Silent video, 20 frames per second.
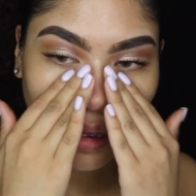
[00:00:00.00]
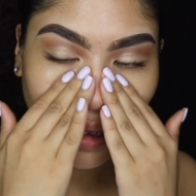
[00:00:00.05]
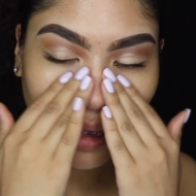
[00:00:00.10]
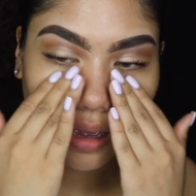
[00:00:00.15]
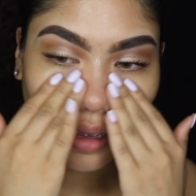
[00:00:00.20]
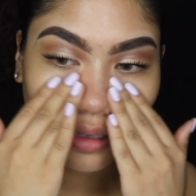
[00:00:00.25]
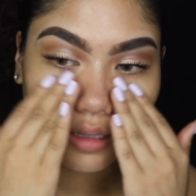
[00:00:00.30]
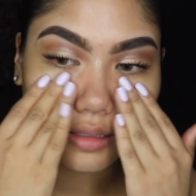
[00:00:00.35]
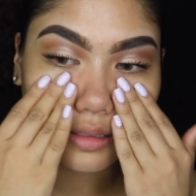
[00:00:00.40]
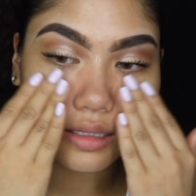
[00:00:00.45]

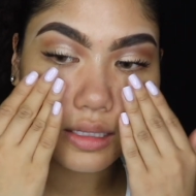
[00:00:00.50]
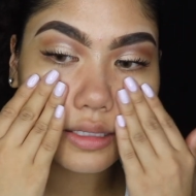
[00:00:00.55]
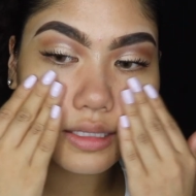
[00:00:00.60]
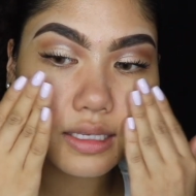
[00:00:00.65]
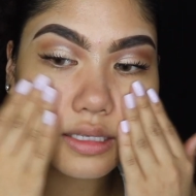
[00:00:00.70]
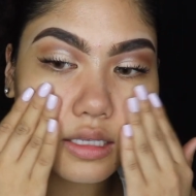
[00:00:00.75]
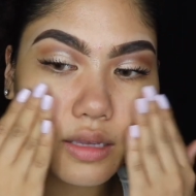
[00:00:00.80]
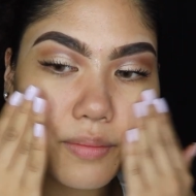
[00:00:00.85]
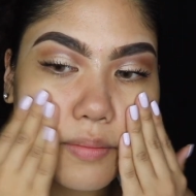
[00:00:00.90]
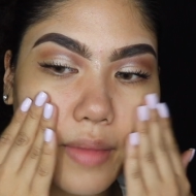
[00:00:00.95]
And this
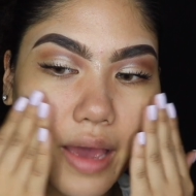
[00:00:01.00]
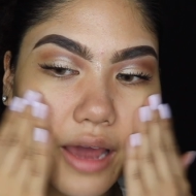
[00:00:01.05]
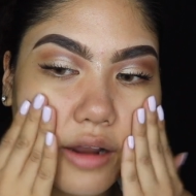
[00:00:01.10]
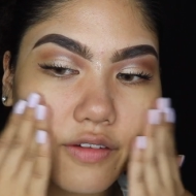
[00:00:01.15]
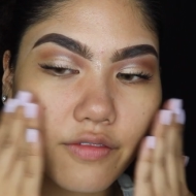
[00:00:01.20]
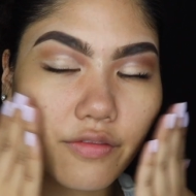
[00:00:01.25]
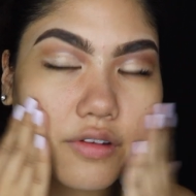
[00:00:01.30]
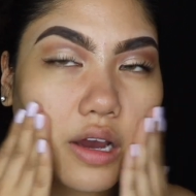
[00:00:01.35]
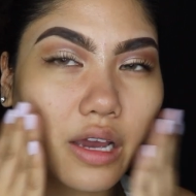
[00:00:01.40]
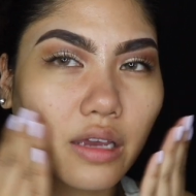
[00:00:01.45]
is a
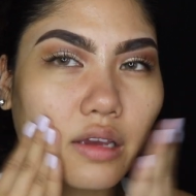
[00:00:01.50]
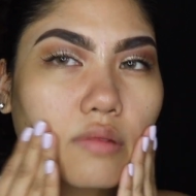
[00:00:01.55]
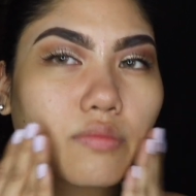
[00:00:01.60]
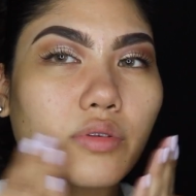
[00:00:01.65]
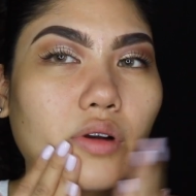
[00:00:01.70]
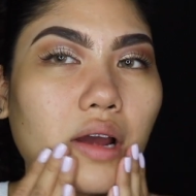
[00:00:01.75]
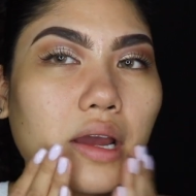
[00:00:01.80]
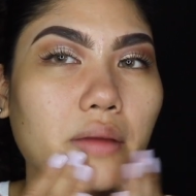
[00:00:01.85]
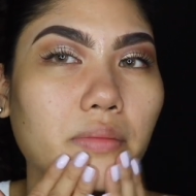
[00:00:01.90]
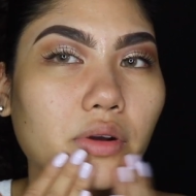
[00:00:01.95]
mattifying
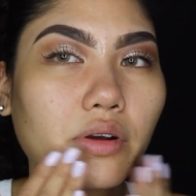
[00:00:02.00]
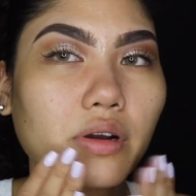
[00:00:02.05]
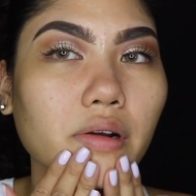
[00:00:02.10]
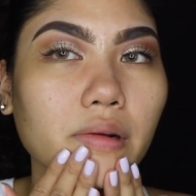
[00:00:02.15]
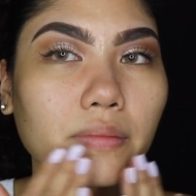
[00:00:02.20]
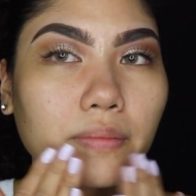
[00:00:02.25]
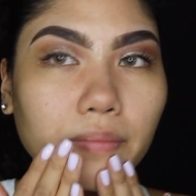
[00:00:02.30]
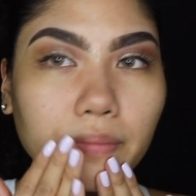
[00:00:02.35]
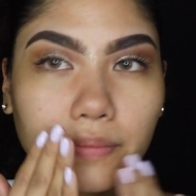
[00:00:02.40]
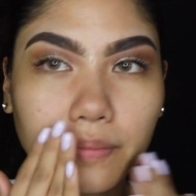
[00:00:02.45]
primer,